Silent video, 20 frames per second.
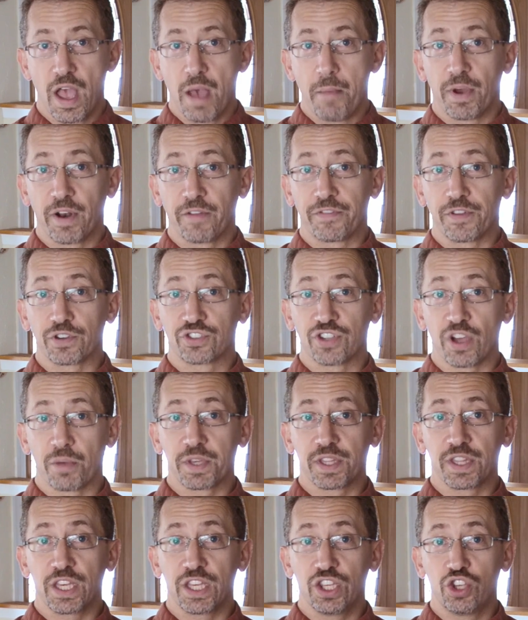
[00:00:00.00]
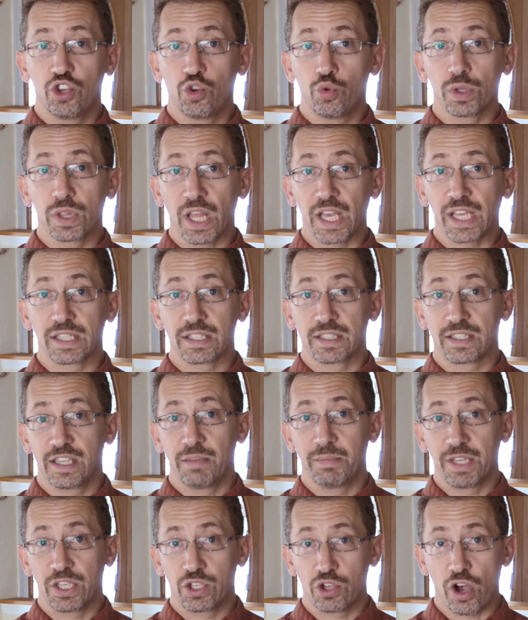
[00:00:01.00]
But if there's something that you would like to see
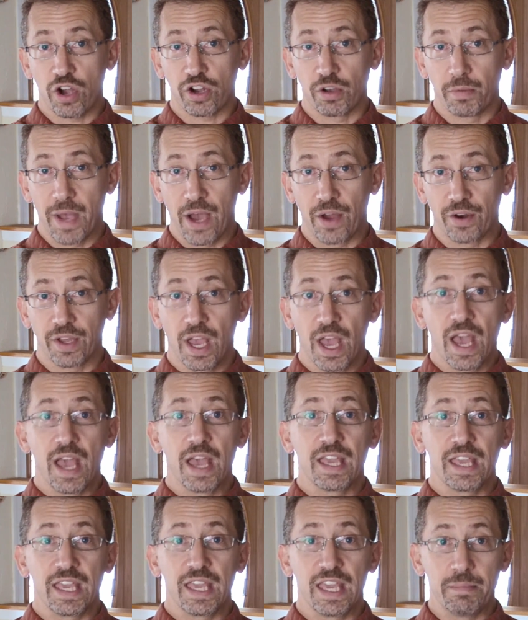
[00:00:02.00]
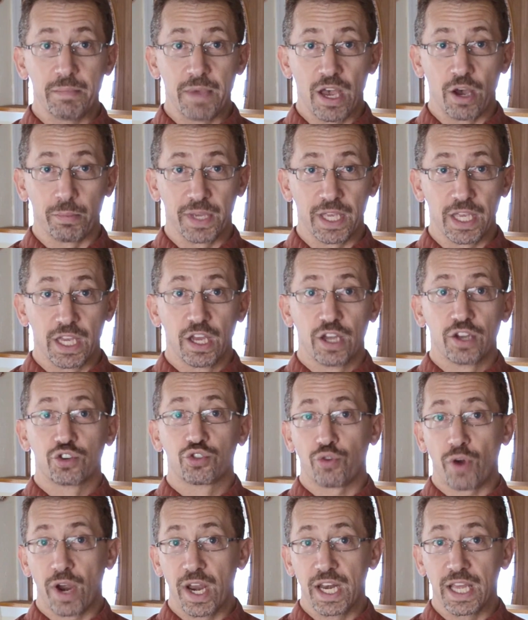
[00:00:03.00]
me talk about, email me,
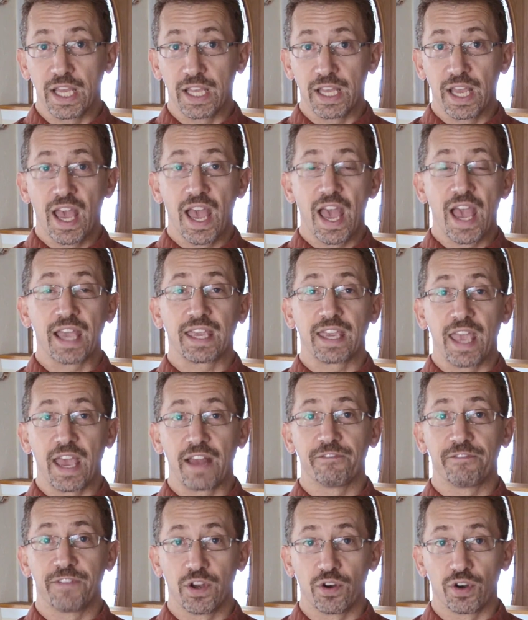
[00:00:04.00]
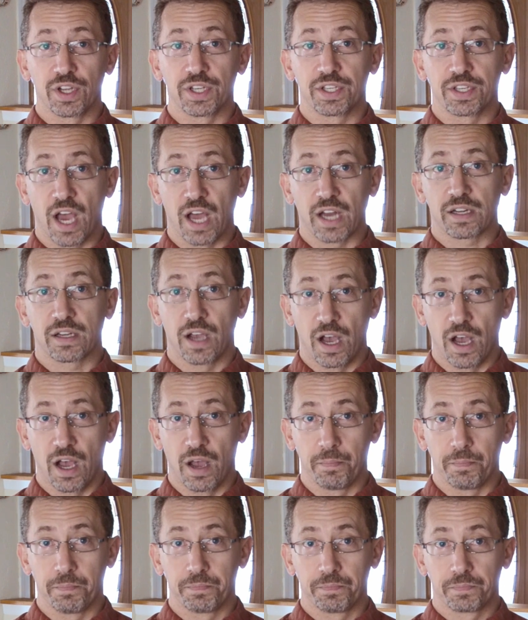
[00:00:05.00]
training@getvera.com.
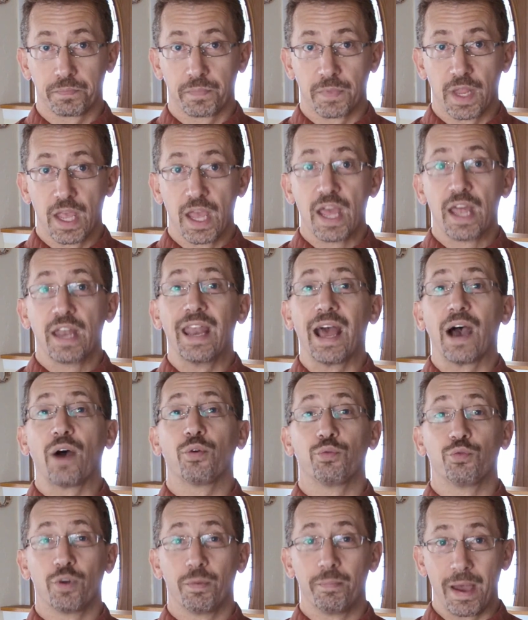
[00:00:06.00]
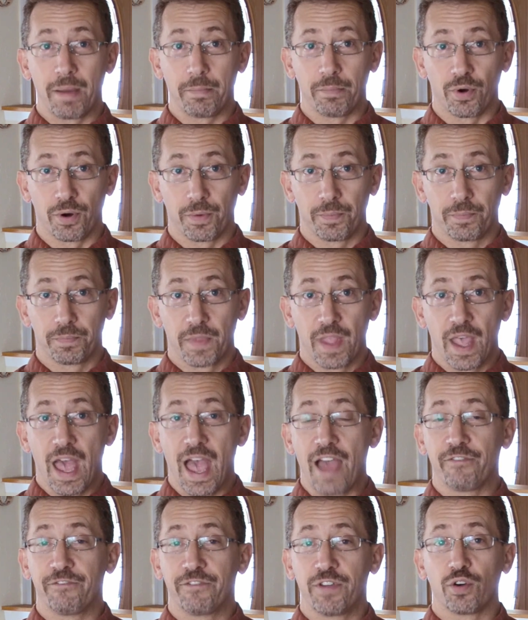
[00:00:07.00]
Now remember,
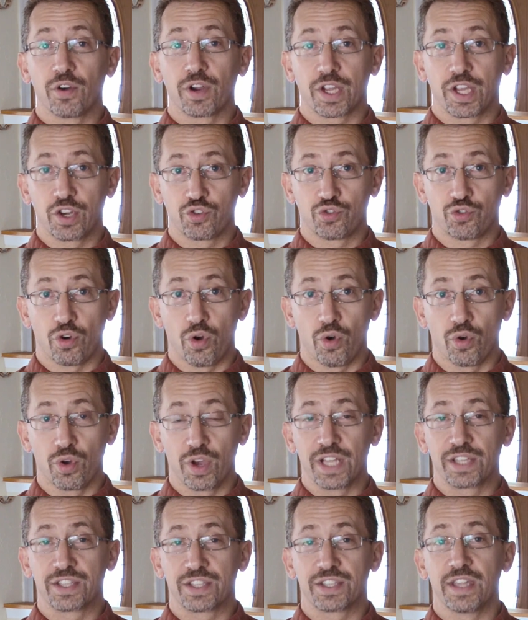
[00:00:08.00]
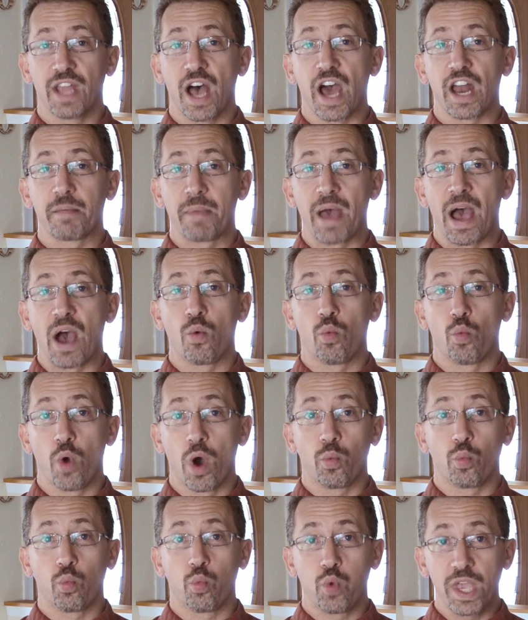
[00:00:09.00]
at Vera Control, it's not about
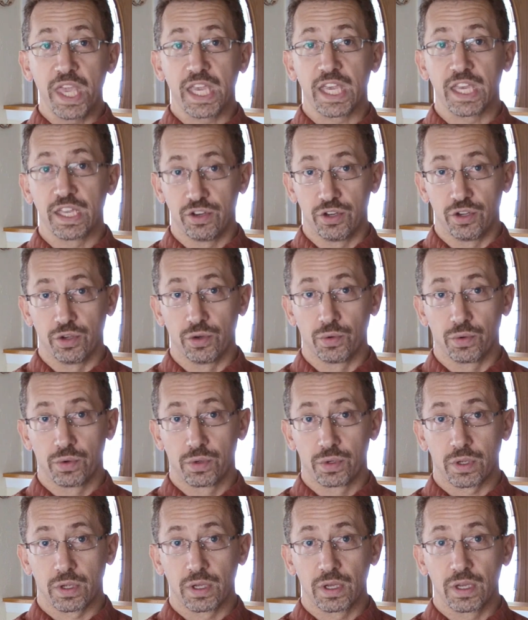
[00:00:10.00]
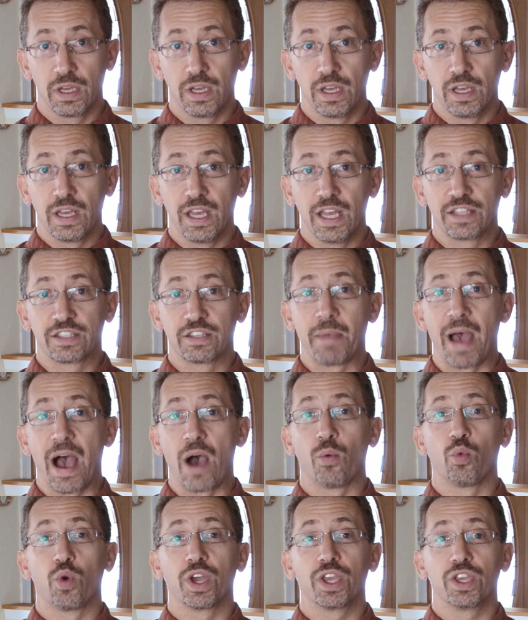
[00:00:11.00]
what we can do, it's
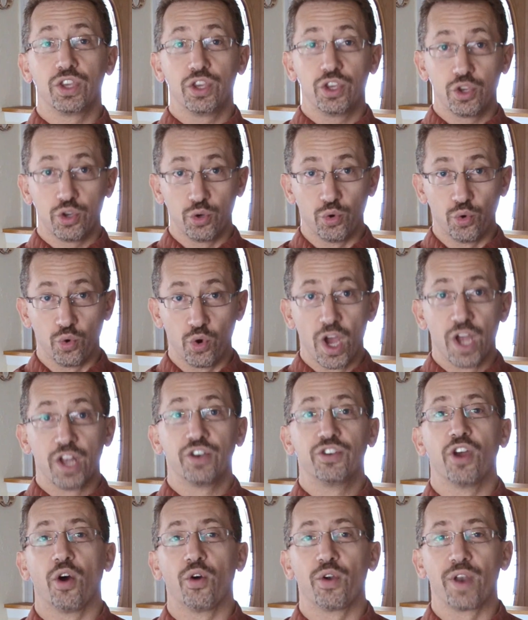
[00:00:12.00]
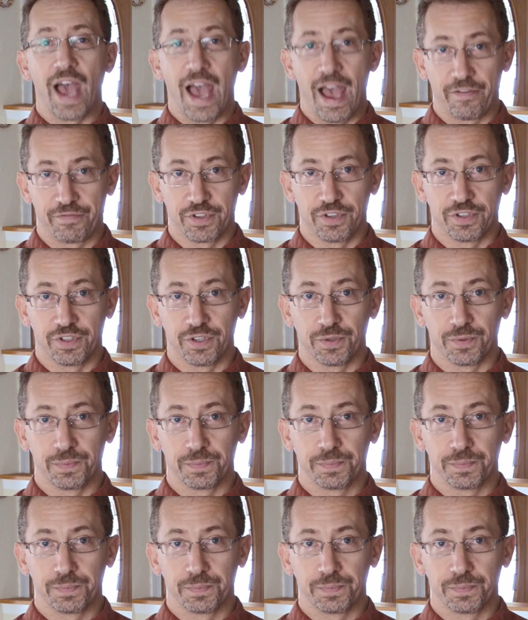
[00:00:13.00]
about what you don't have to do.